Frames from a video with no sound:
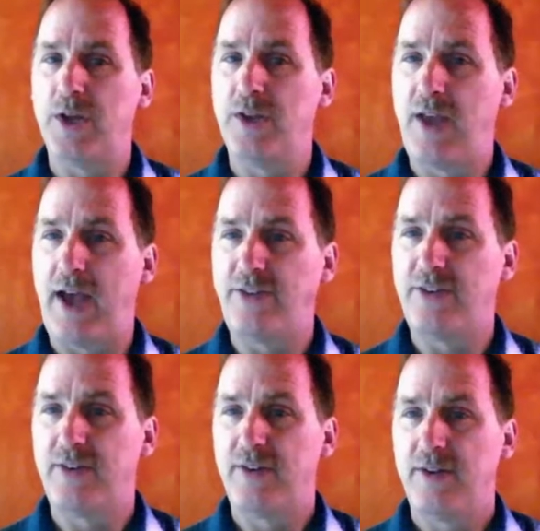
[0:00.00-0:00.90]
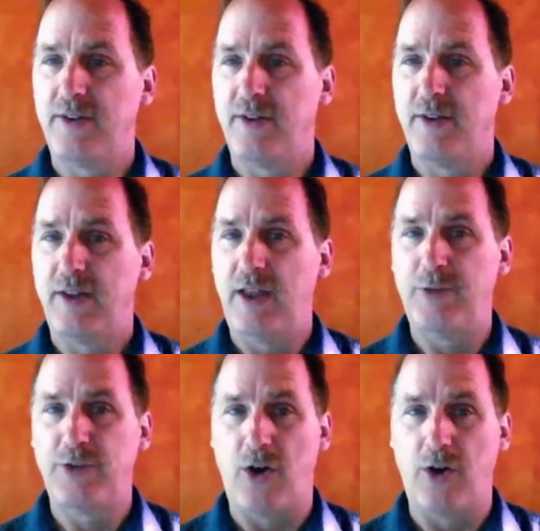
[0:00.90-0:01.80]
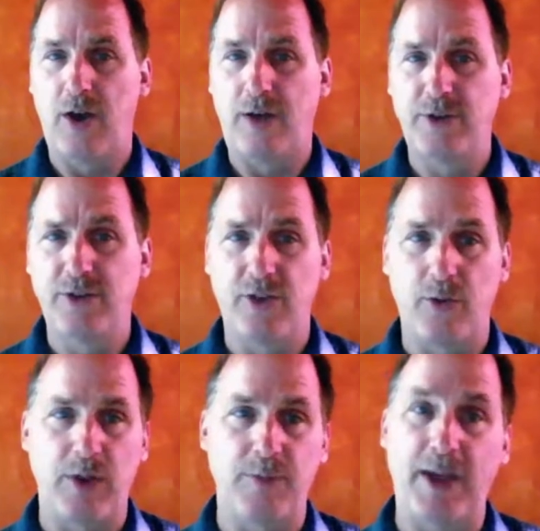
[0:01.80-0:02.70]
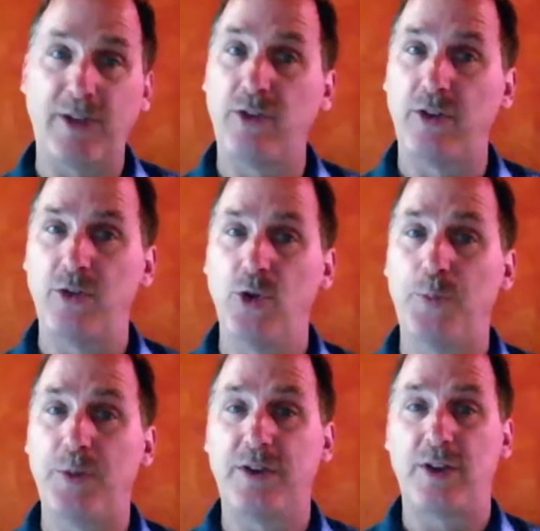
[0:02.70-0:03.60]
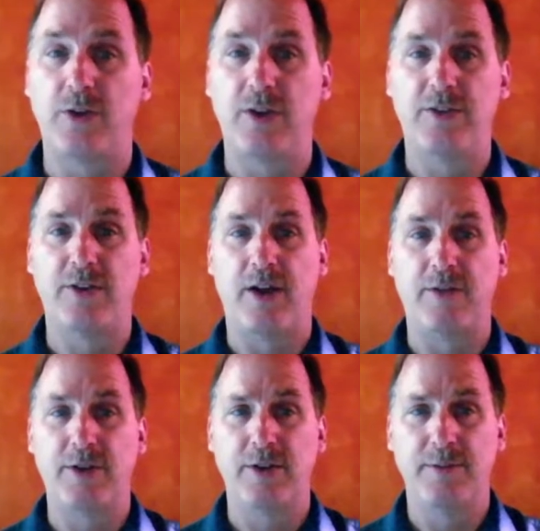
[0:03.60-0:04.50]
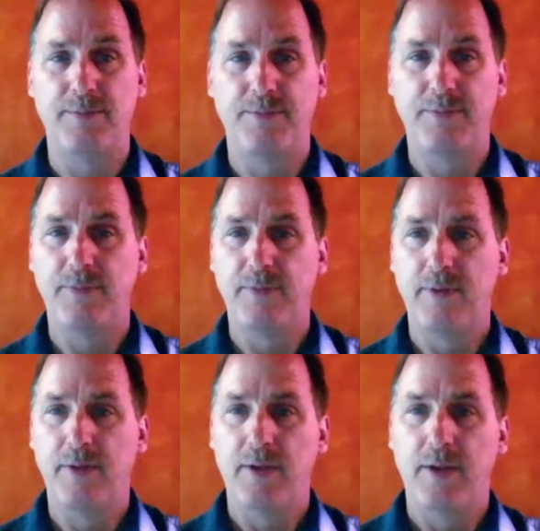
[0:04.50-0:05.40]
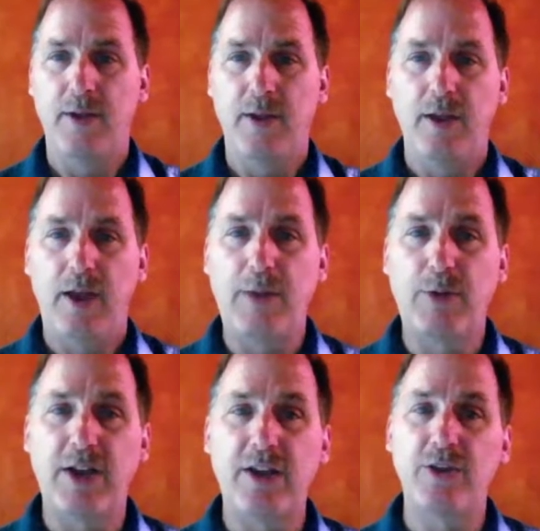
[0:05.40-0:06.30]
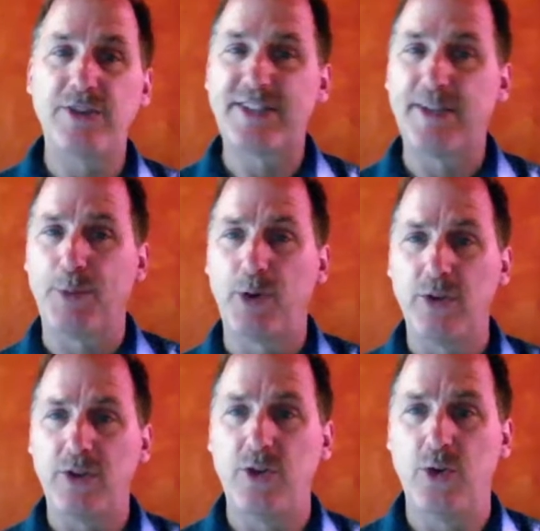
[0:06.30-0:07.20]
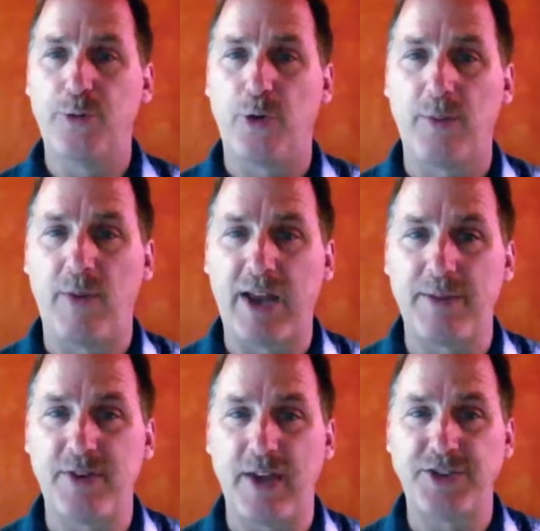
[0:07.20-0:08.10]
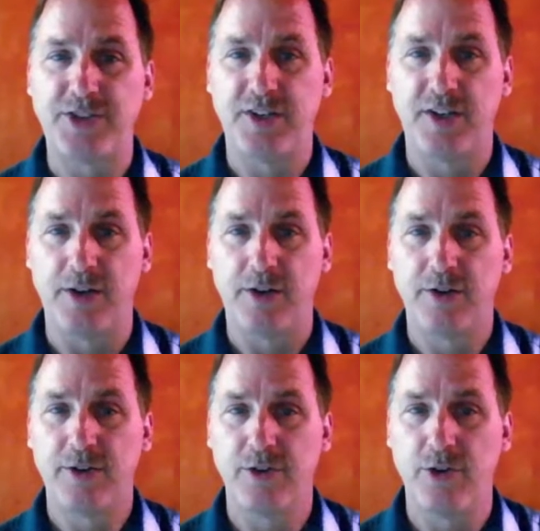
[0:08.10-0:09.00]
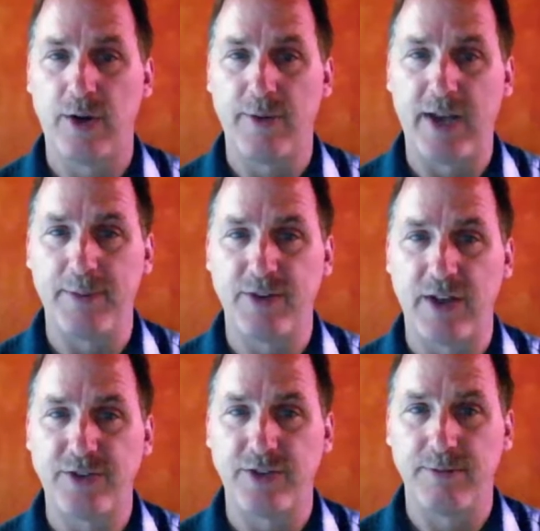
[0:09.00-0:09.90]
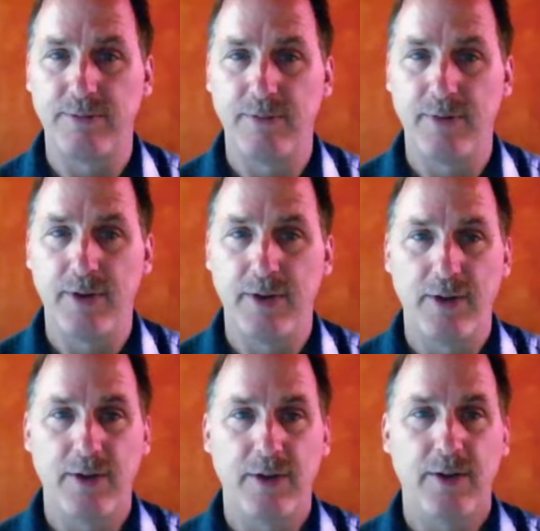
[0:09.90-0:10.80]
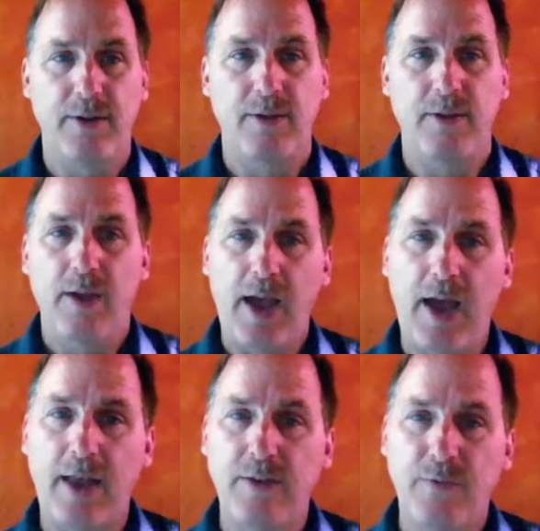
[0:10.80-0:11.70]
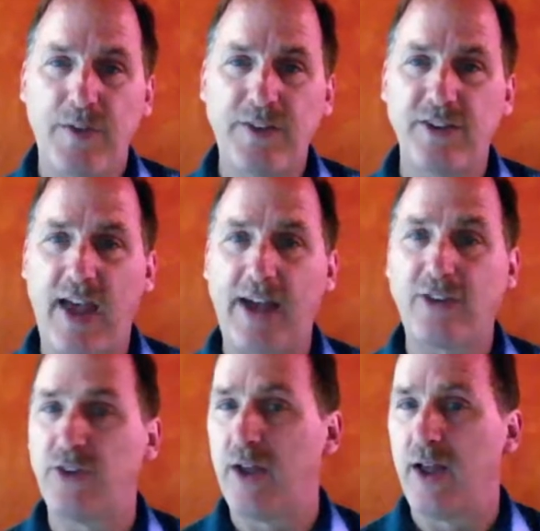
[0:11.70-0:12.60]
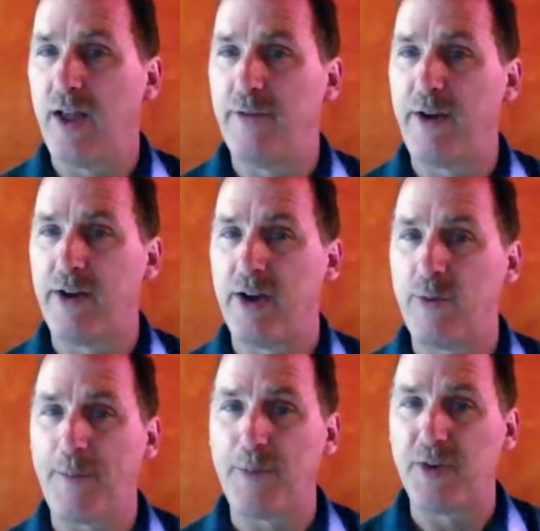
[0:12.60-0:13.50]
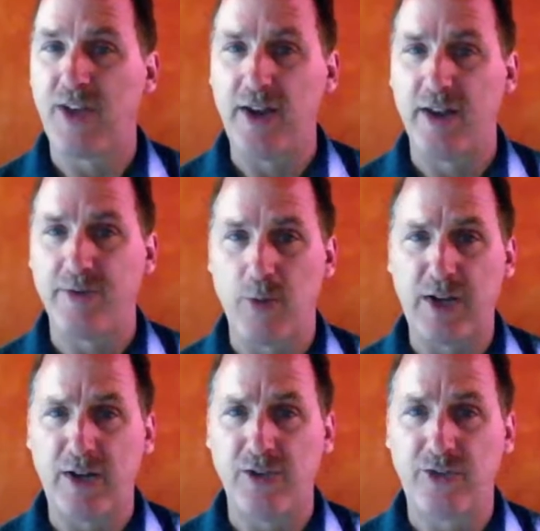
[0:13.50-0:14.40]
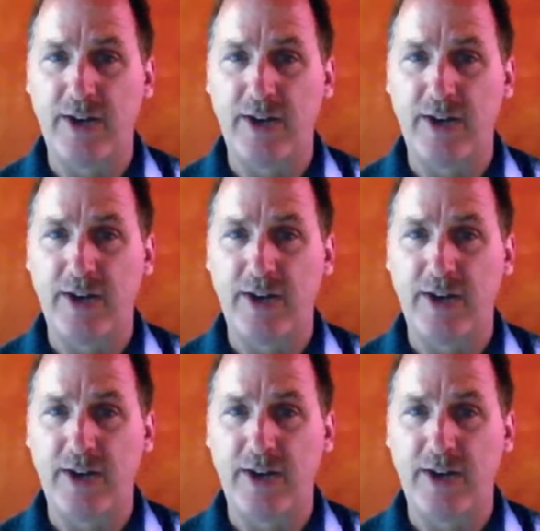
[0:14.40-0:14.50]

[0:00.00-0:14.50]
We can test if it's all covered, so we basically loop until it is covered. And we're going to use simple uniform randomization here to do our randomization. And this is actually a very representative of what